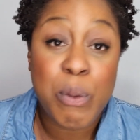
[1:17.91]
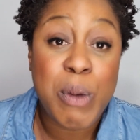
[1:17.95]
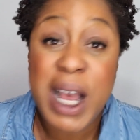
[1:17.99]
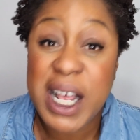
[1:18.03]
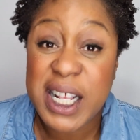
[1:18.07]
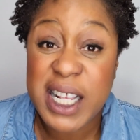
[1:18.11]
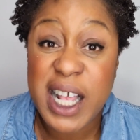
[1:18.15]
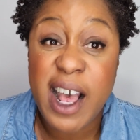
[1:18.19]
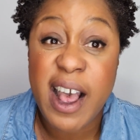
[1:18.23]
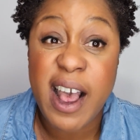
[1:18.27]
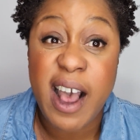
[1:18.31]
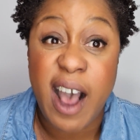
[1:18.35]

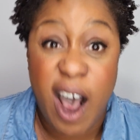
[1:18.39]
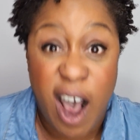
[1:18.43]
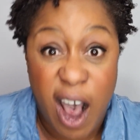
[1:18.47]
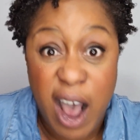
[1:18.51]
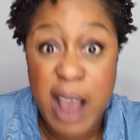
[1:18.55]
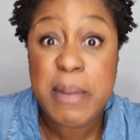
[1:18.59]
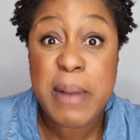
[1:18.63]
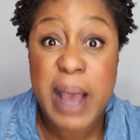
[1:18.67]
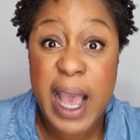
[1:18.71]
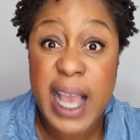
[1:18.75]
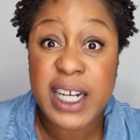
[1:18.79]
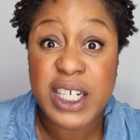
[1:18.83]
whether
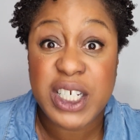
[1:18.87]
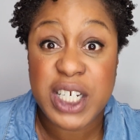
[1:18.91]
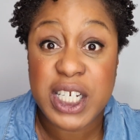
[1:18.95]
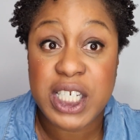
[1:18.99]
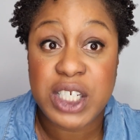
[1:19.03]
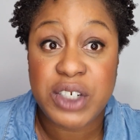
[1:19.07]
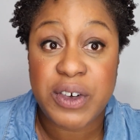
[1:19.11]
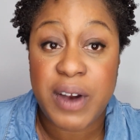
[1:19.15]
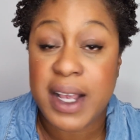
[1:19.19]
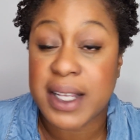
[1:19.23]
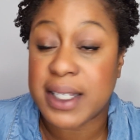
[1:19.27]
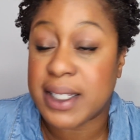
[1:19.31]
I'm actually
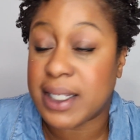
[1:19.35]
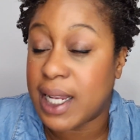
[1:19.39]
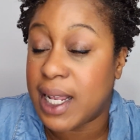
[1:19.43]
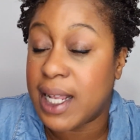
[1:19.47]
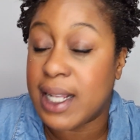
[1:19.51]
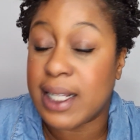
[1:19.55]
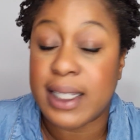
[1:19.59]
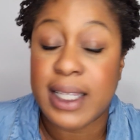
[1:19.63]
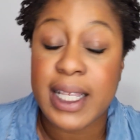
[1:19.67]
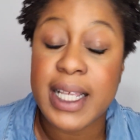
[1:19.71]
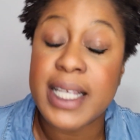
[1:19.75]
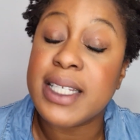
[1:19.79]
stressed
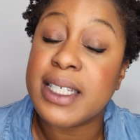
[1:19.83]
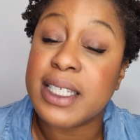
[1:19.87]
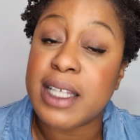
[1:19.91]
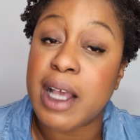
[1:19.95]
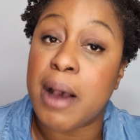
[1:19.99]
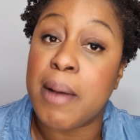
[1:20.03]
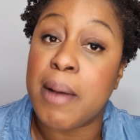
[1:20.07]
at this